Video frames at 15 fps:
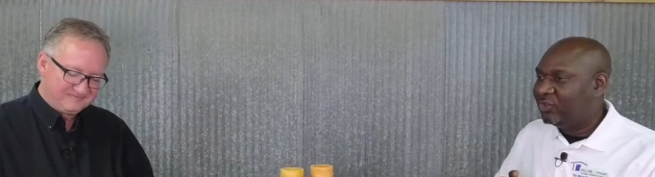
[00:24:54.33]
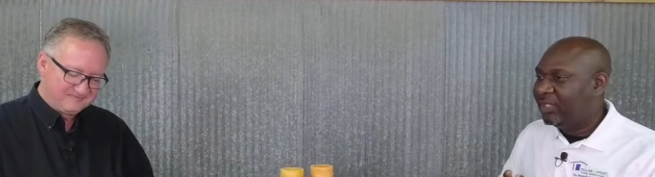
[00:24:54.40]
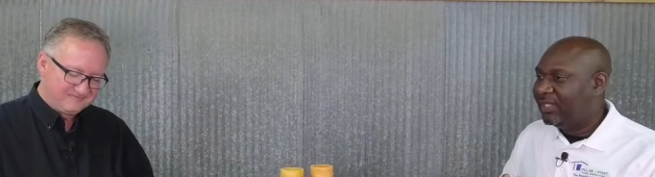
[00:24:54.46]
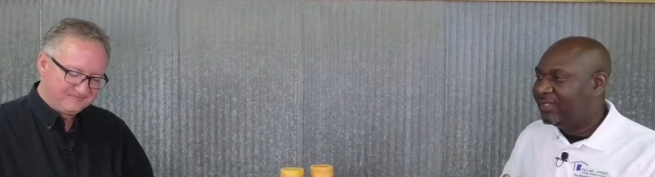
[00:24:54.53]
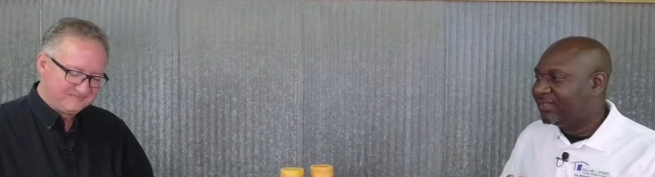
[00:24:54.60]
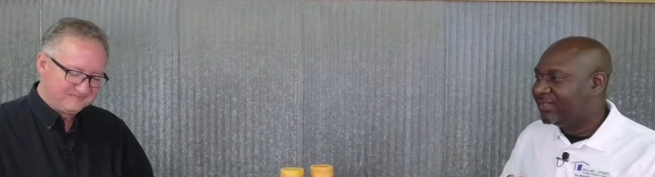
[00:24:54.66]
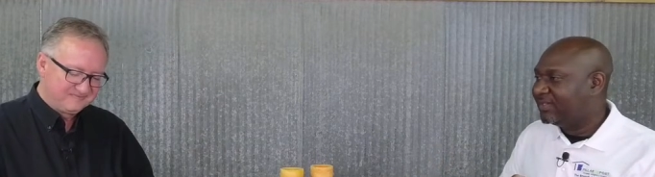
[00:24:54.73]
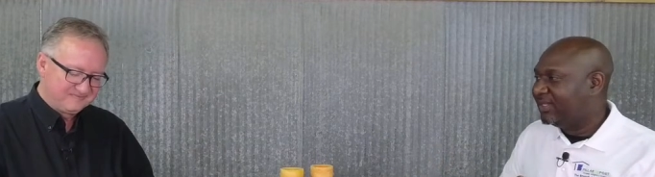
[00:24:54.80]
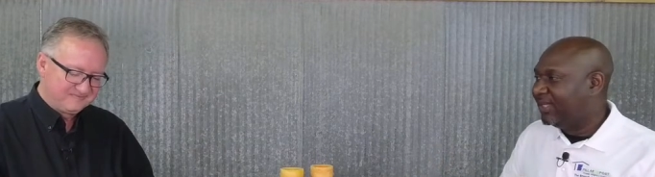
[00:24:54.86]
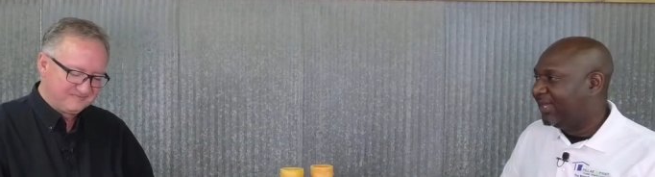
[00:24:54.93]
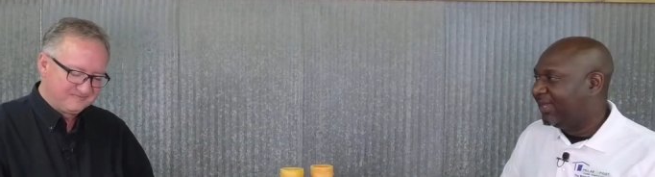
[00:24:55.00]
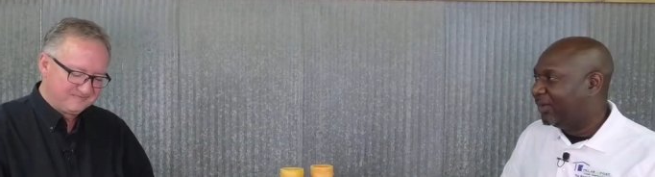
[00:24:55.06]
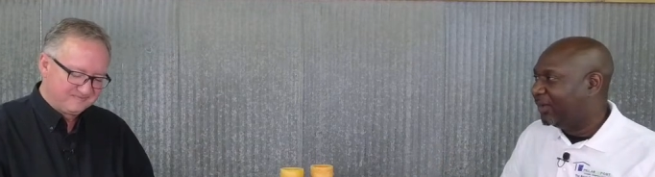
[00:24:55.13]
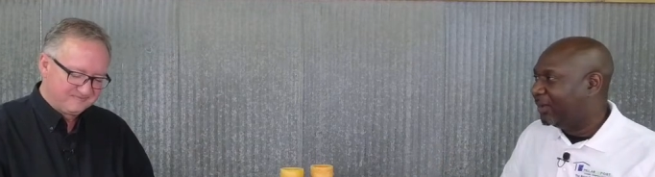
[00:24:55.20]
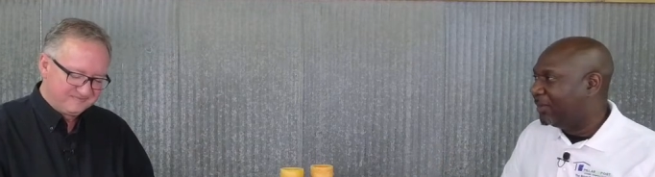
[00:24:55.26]
Speaker 1: Jesus
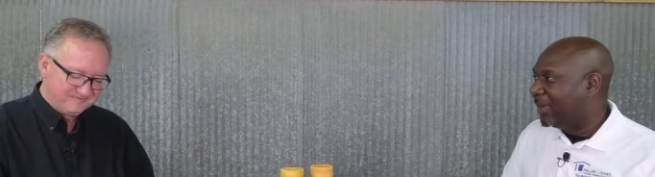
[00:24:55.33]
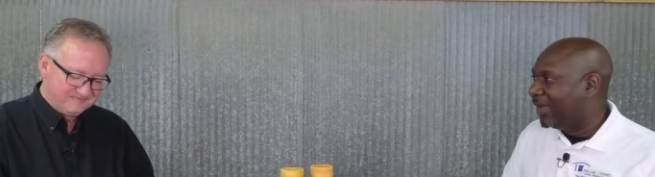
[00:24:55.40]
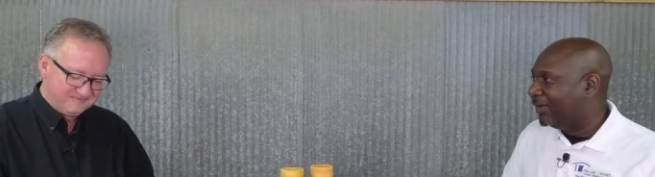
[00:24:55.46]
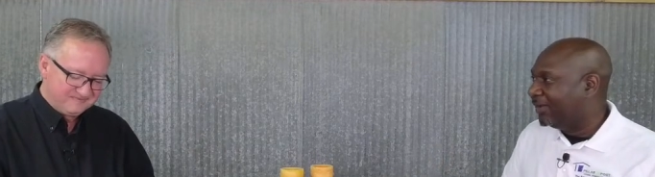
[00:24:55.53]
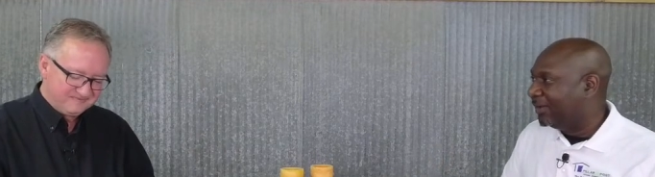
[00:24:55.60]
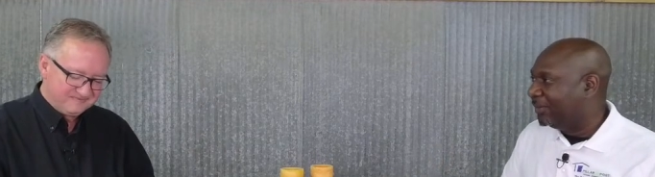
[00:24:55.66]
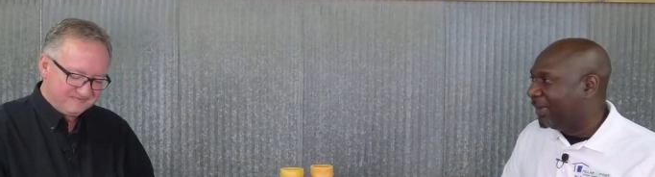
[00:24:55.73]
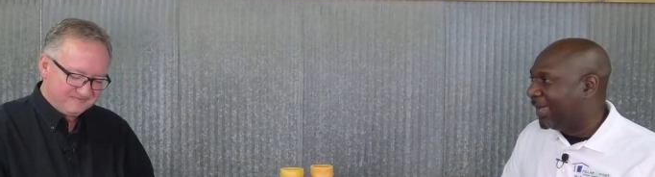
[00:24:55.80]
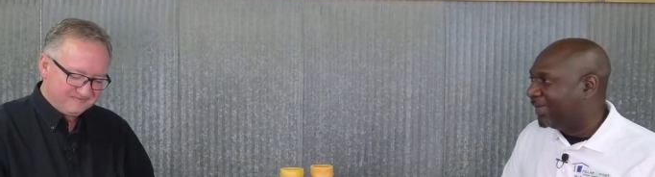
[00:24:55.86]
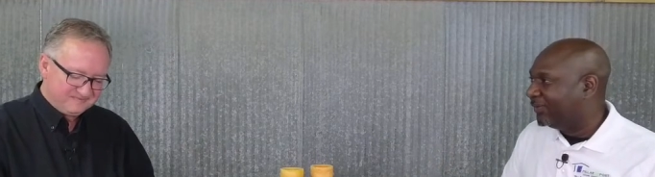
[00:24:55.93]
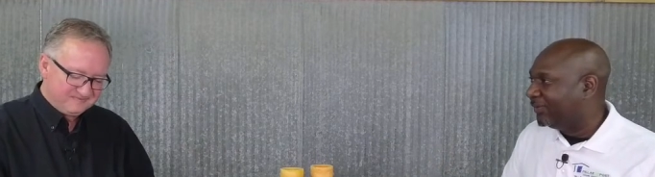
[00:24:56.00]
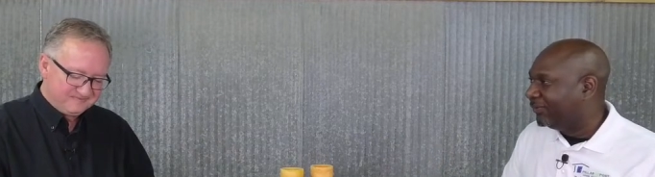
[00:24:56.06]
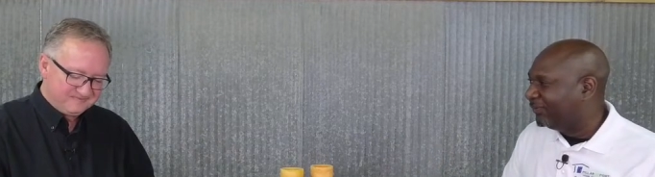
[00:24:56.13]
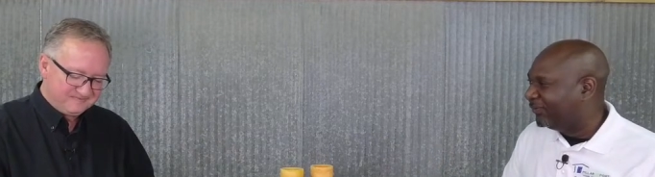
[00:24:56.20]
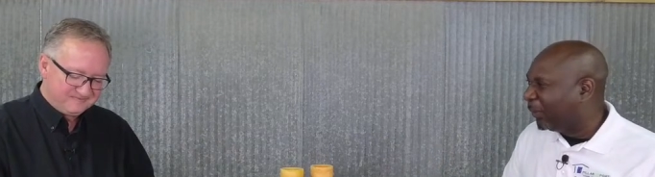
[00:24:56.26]
did on the mountain in
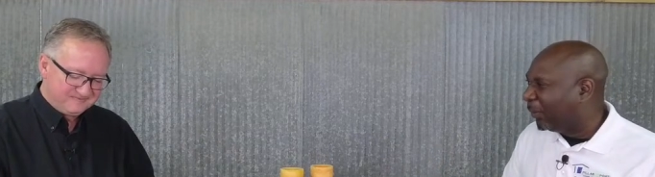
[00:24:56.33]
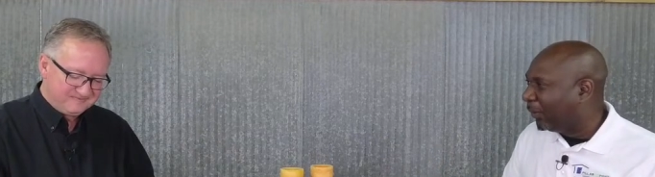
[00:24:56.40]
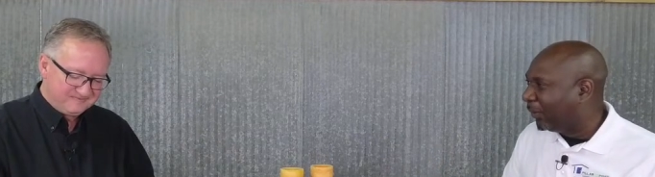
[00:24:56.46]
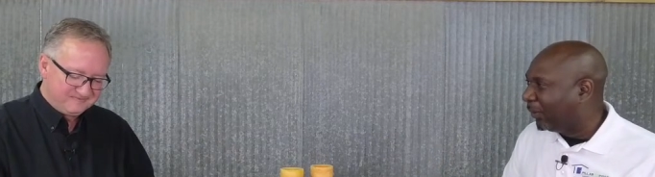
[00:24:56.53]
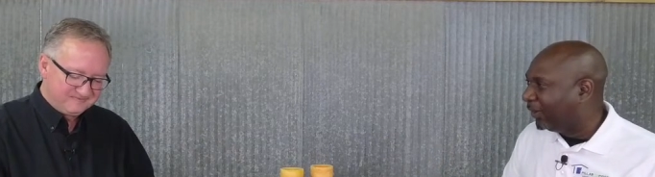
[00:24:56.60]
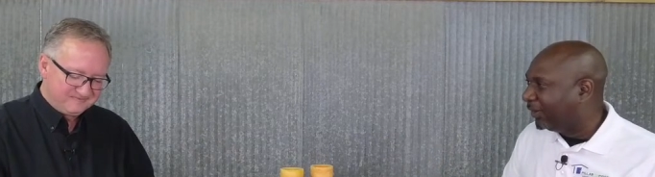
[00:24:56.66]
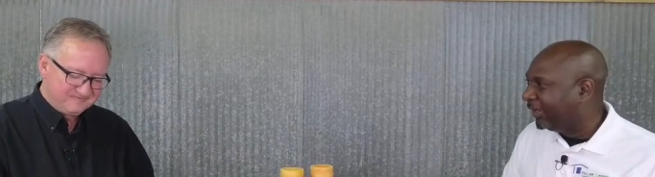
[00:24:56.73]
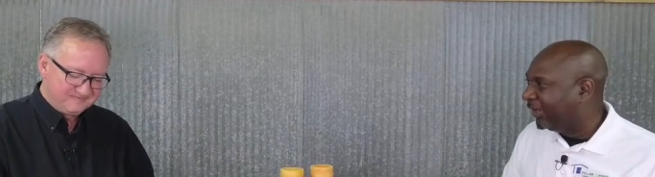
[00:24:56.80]
Matthew 4.